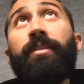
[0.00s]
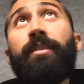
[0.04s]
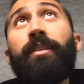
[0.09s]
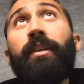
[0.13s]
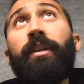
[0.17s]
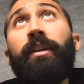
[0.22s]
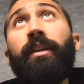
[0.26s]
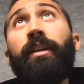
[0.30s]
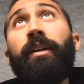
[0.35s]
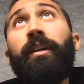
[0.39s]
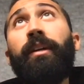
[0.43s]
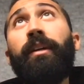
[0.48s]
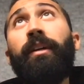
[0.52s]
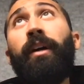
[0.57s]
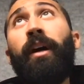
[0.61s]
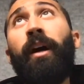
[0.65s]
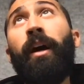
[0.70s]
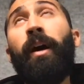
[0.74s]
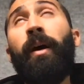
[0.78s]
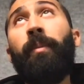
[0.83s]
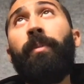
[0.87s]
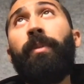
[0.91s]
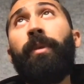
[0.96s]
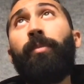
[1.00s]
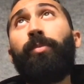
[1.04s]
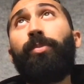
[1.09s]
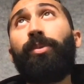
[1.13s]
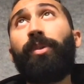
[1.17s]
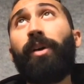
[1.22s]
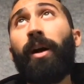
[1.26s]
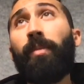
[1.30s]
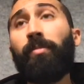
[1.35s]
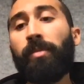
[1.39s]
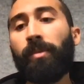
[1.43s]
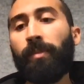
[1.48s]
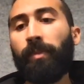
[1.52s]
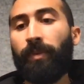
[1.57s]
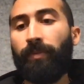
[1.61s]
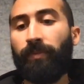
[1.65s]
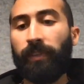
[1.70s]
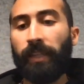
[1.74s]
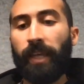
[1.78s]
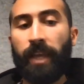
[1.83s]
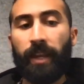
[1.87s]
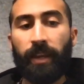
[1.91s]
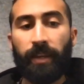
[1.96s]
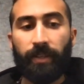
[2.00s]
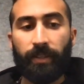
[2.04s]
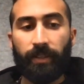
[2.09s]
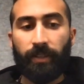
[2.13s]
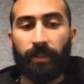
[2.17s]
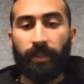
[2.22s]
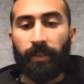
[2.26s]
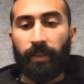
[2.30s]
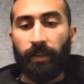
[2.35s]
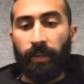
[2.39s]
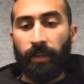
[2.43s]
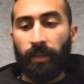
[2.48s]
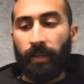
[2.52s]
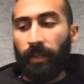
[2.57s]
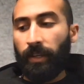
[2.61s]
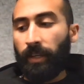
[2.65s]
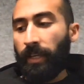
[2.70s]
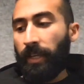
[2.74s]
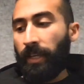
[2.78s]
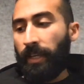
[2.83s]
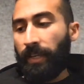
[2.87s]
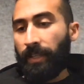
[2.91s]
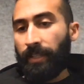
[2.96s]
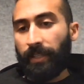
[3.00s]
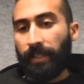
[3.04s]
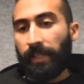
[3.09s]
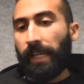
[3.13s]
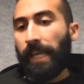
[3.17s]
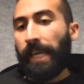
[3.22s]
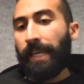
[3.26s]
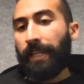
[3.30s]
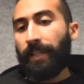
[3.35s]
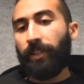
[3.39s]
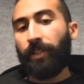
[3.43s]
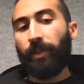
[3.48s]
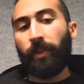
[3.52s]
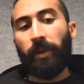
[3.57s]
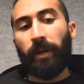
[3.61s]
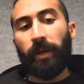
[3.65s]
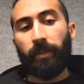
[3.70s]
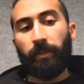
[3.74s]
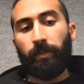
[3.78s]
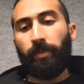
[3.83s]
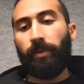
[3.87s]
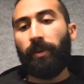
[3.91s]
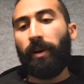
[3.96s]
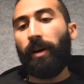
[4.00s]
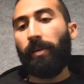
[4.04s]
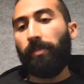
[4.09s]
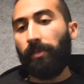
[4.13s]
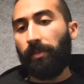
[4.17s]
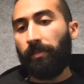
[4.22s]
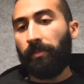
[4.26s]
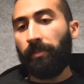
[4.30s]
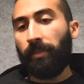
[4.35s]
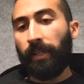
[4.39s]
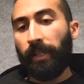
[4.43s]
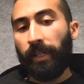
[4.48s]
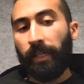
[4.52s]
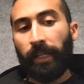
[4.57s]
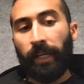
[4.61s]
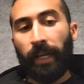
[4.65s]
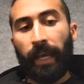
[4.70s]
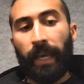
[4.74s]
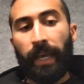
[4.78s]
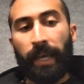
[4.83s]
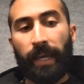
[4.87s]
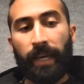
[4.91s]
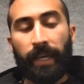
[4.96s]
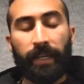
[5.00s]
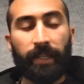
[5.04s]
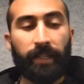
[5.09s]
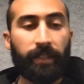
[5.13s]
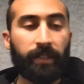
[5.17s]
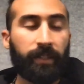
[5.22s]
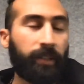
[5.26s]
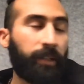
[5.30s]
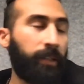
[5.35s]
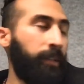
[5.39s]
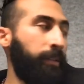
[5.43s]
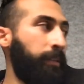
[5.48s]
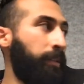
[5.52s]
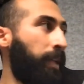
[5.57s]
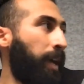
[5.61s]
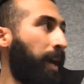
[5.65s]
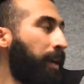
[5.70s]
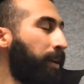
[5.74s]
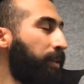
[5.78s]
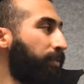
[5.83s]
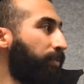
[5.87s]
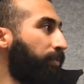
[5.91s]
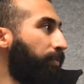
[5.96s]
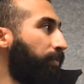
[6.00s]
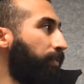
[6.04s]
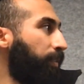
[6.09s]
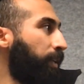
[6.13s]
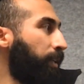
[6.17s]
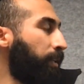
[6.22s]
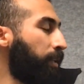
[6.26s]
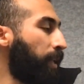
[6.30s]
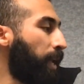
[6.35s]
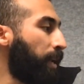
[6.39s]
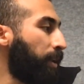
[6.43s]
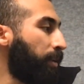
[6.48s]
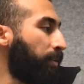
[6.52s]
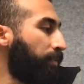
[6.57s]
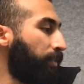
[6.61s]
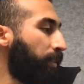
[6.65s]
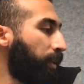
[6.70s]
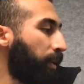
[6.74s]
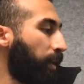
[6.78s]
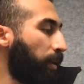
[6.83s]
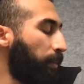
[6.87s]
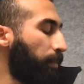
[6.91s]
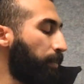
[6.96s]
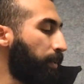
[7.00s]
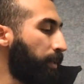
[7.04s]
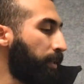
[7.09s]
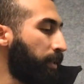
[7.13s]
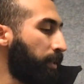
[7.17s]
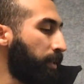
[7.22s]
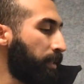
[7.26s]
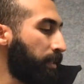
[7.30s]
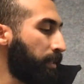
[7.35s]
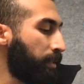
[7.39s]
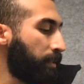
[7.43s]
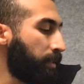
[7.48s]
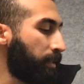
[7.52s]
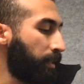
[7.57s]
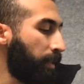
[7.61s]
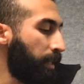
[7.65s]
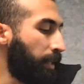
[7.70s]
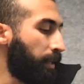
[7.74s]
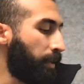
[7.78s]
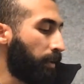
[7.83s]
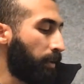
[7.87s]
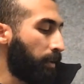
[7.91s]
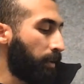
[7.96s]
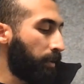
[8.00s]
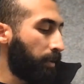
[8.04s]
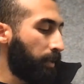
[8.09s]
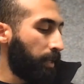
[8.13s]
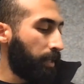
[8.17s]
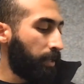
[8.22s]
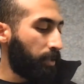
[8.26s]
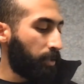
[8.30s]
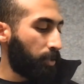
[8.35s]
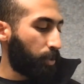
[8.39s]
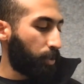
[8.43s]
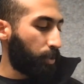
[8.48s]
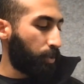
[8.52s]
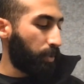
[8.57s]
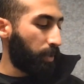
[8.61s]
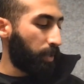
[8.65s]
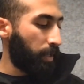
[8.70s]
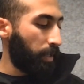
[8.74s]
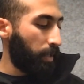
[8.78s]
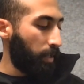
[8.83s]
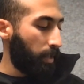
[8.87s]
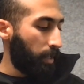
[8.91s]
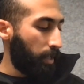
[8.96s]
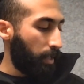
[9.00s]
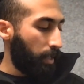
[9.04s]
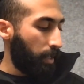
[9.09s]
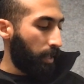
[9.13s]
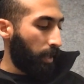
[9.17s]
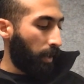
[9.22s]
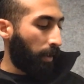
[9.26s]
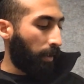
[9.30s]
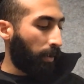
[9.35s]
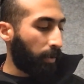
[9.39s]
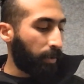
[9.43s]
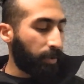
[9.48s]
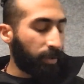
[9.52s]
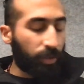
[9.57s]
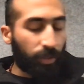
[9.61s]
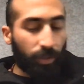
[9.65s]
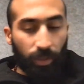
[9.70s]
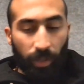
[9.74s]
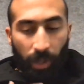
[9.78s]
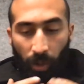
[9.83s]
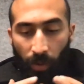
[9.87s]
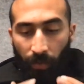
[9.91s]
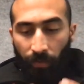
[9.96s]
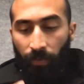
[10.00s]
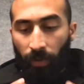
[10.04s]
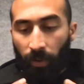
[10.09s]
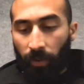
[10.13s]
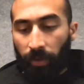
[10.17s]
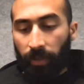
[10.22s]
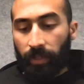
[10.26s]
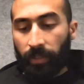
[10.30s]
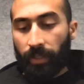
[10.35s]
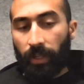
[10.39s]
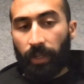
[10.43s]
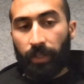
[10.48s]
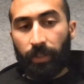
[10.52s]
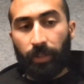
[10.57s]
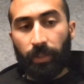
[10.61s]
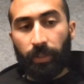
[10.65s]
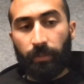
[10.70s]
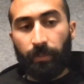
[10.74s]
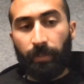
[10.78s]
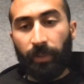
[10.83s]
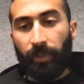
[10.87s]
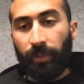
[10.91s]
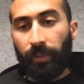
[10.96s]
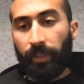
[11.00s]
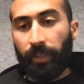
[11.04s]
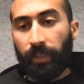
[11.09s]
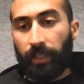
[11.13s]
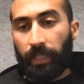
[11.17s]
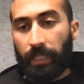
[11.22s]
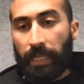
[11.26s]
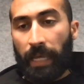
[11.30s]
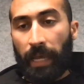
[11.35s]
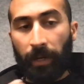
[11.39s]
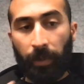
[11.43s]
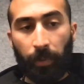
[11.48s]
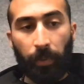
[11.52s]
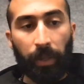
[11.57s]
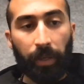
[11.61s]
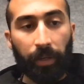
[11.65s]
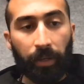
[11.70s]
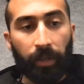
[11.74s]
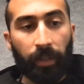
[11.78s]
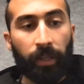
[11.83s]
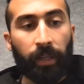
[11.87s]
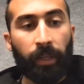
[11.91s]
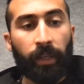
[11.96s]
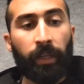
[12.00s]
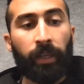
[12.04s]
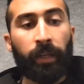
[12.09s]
is, the problem of latency is an end-to-end problem, and a lot of the companies in our industry are so focused on just building a satellite,